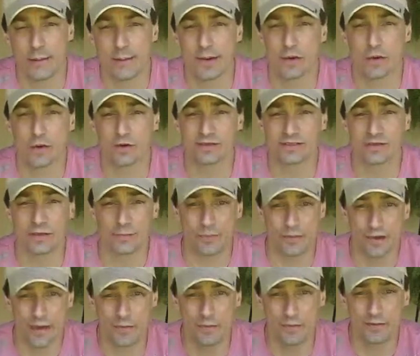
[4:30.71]
Because the
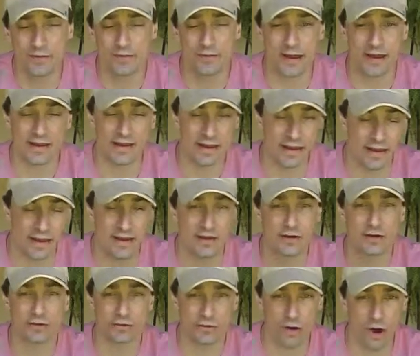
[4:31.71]
people that he
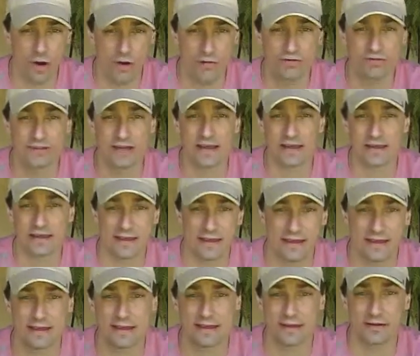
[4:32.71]
grows and
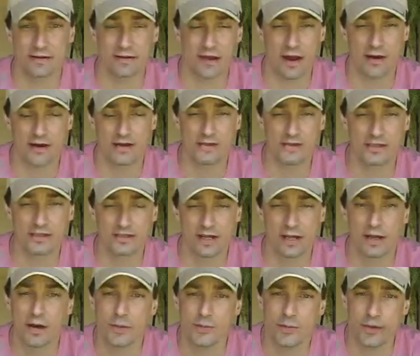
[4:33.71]
he encourages
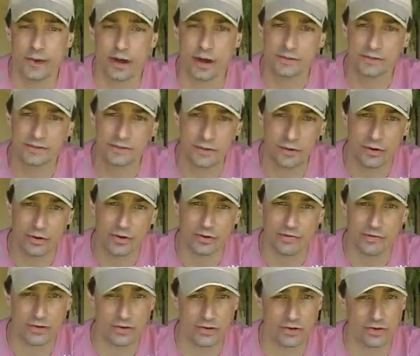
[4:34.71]
becomes part
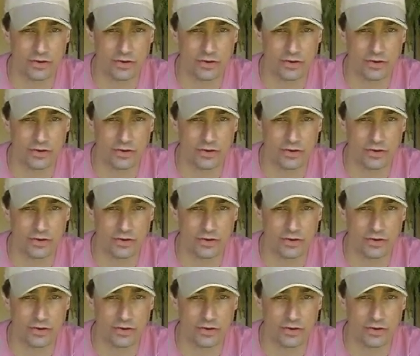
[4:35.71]
of